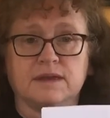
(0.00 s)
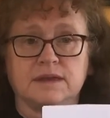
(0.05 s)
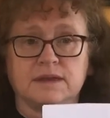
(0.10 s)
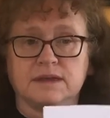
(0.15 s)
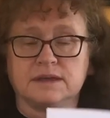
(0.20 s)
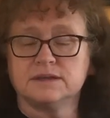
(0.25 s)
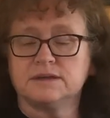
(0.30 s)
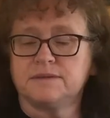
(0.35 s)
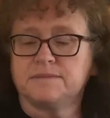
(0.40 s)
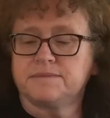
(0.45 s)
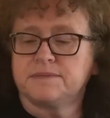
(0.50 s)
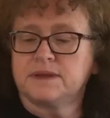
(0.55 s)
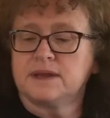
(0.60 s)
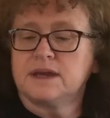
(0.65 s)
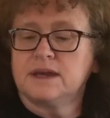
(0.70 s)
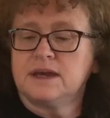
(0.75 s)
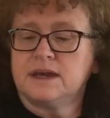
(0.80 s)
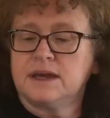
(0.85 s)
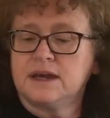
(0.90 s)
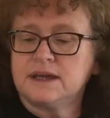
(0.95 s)
So
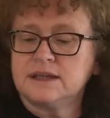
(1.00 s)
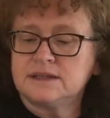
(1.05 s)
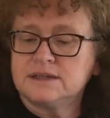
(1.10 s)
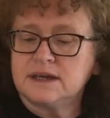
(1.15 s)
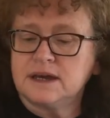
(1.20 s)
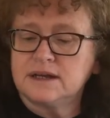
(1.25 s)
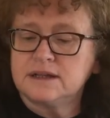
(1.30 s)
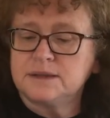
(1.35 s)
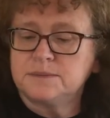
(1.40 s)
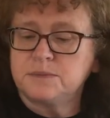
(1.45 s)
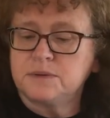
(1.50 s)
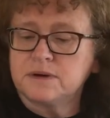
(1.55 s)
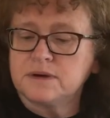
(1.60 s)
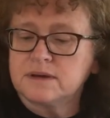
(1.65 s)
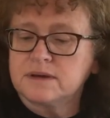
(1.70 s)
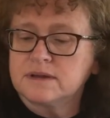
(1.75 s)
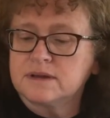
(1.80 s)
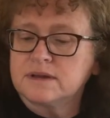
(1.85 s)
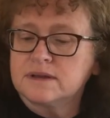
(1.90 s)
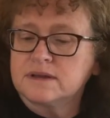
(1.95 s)
inside the book,
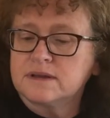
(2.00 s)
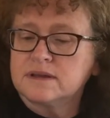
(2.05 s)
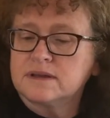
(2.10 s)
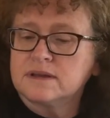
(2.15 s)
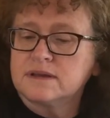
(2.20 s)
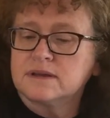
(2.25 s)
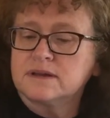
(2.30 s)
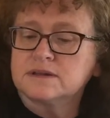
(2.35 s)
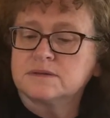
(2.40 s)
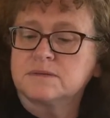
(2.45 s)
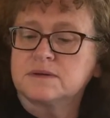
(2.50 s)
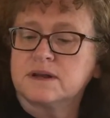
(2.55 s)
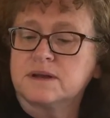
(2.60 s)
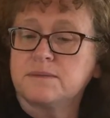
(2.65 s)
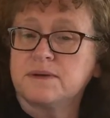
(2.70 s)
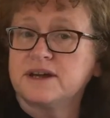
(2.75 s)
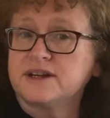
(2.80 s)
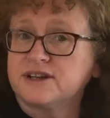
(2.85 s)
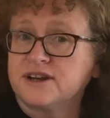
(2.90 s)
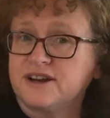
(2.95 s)
here's one I
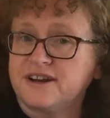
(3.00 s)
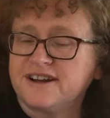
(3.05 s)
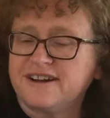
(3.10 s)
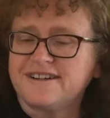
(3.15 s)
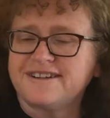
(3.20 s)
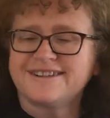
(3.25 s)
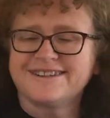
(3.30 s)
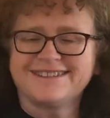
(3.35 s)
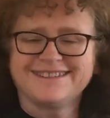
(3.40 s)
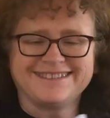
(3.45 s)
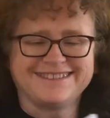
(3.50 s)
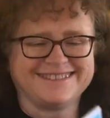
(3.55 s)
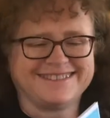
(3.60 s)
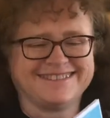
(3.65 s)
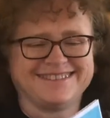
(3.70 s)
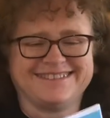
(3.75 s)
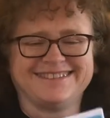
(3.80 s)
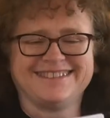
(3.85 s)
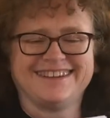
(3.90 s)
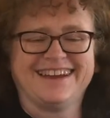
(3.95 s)
made earlier.
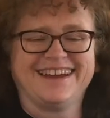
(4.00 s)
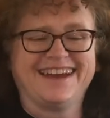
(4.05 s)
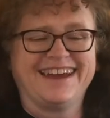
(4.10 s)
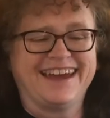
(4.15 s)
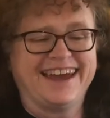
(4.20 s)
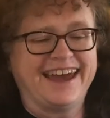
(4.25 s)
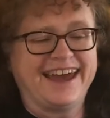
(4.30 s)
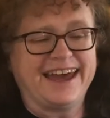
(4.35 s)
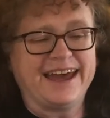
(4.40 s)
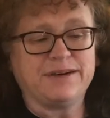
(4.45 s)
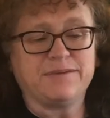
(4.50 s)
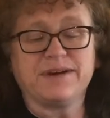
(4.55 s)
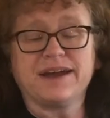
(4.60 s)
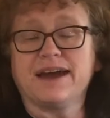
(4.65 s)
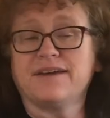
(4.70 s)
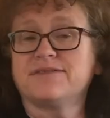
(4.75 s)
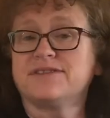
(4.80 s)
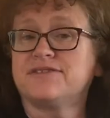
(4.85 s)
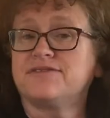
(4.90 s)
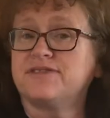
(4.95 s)
We
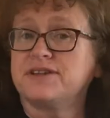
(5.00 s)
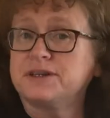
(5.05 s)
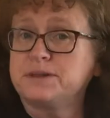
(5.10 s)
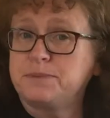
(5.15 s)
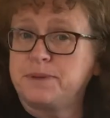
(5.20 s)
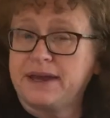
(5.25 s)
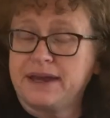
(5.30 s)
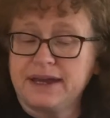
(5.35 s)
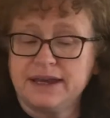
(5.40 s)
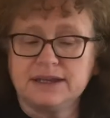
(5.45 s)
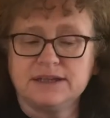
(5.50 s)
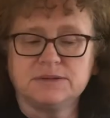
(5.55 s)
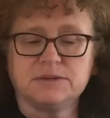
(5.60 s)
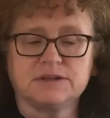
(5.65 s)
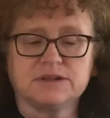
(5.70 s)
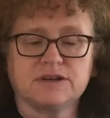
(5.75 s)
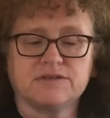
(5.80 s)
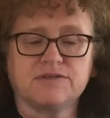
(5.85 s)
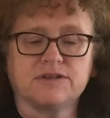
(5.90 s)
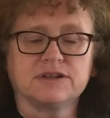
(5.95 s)
have the front page, which is
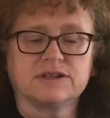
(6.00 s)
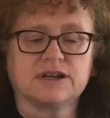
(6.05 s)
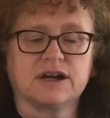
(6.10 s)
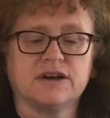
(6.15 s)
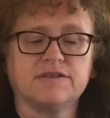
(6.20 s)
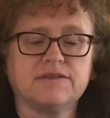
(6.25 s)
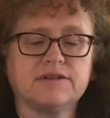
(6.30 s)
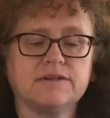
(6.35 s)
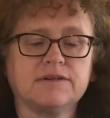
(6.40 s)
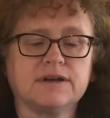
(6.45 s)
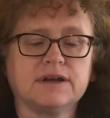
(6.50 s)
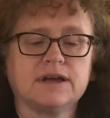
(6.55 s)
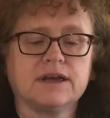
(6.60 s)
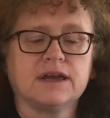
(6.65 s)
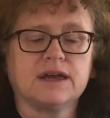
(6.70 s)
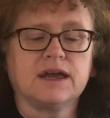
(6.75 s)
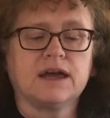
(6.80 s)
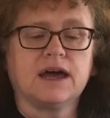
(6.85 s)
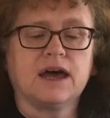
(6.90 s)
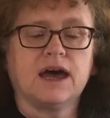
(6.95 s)
our front cover.
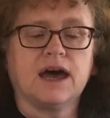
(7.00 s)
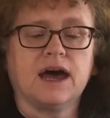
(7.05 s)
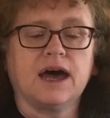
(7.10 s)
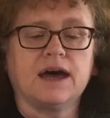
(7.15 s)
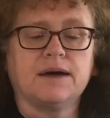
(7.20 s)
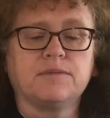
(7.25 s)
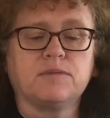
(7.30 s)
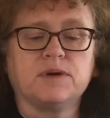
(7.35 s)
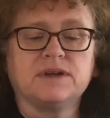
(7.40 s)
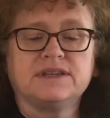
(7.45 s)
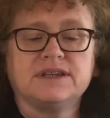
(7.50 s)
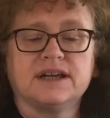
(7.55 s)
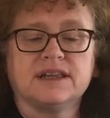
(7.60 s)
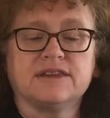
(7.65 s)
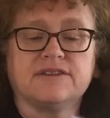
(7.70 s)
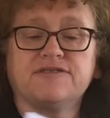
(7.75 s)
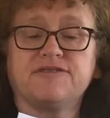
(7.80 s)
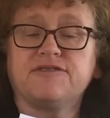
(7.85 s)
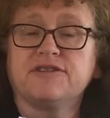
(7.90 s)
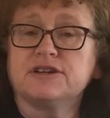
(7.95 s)
We tell the
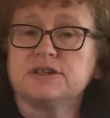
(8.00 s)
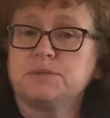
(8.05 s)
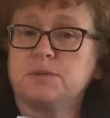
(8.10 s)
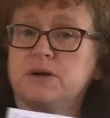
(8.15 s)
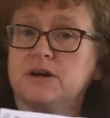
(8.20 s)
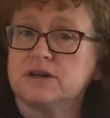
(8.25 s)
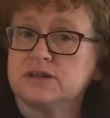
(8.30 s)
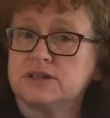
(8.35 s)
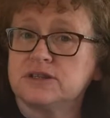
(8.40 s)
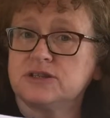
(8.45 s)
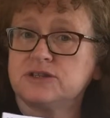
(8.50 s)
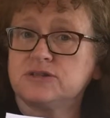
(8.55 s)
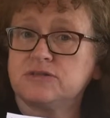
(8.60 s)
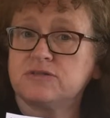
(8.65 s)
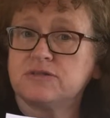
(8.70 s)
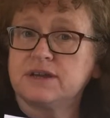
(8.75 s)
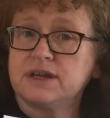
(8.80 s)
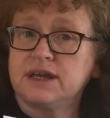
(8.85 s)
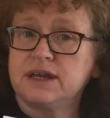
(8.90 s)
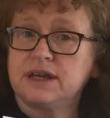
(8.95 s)
first part of the
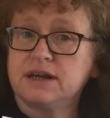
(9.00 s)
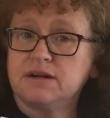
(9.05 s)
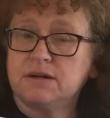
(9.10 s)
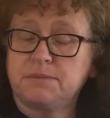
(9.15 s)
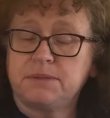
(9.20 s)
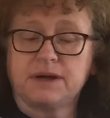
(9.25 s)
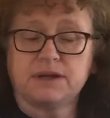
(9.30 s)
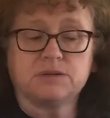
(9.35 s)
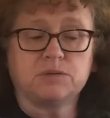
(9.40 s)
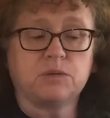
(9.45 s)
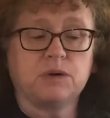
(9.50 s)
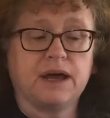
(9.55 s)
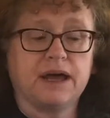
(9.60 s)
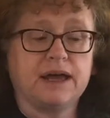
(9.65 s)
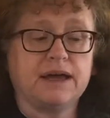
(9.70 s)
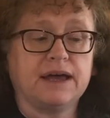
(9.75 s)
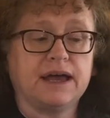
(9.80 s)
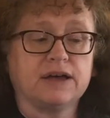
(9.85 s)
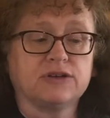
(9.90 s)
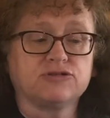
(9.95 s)
story here about
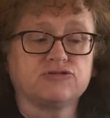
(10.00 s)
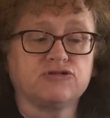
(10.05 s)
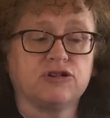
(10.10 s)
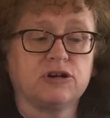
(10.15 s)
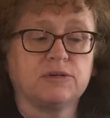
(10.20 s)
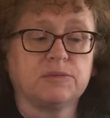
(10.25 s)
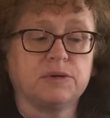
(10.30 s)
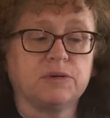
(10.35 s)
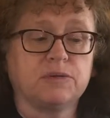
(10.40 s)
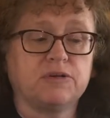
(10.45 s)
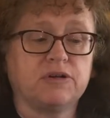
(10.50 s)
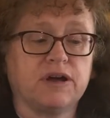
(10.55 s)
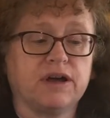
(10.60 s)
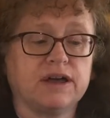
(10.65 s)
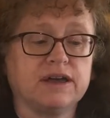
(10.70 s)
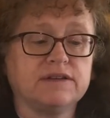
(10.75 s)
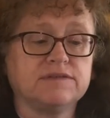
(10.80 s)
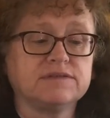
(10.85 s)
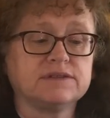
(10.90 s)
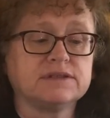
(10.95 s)
how Strongbow
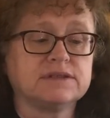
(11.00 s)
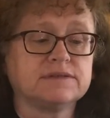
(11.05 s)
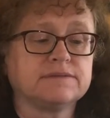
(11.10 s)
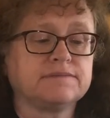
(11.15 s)
arrives.